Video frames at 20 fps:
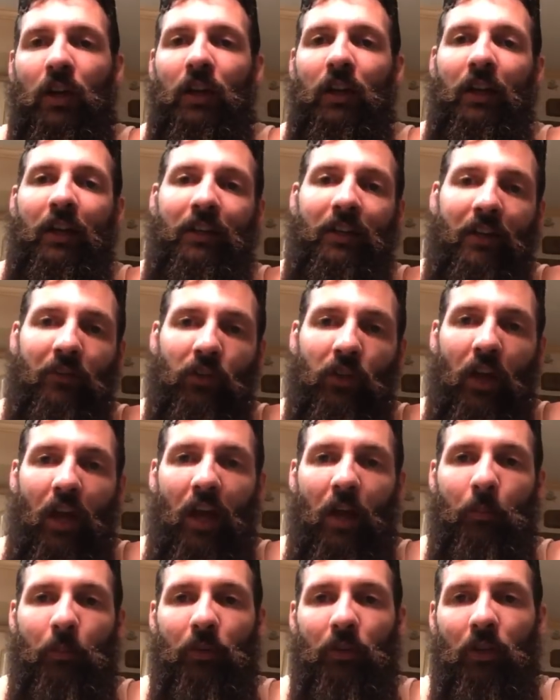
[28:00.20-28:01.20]
It never
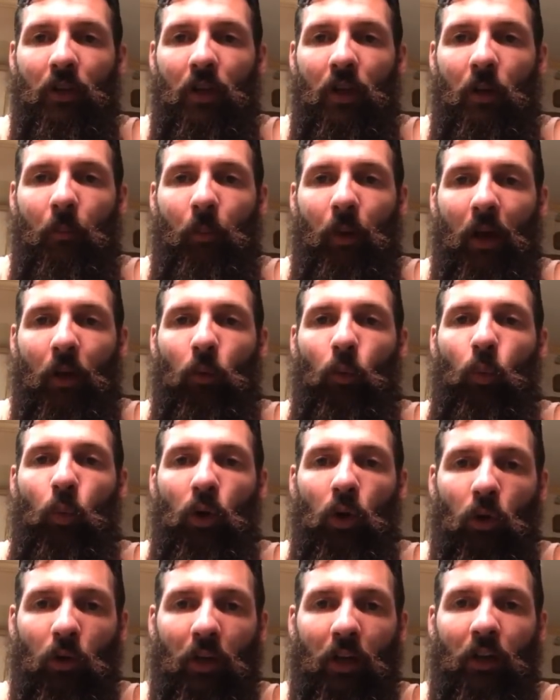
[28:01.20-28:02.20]
happened. But I
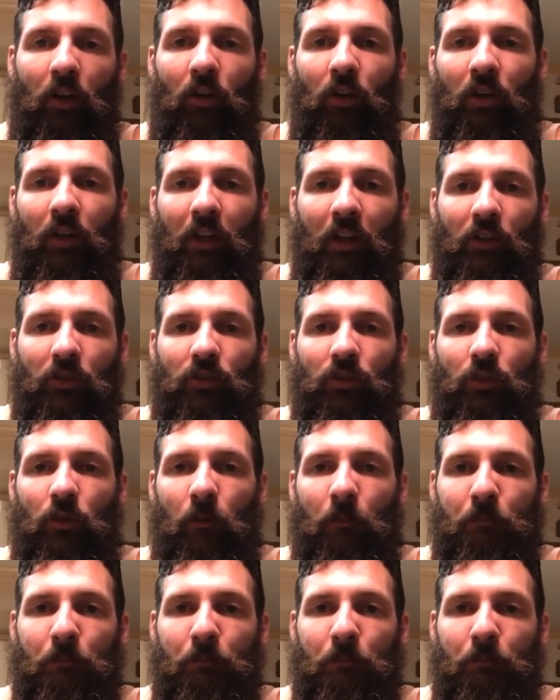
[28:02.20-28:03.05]
will get on an H2.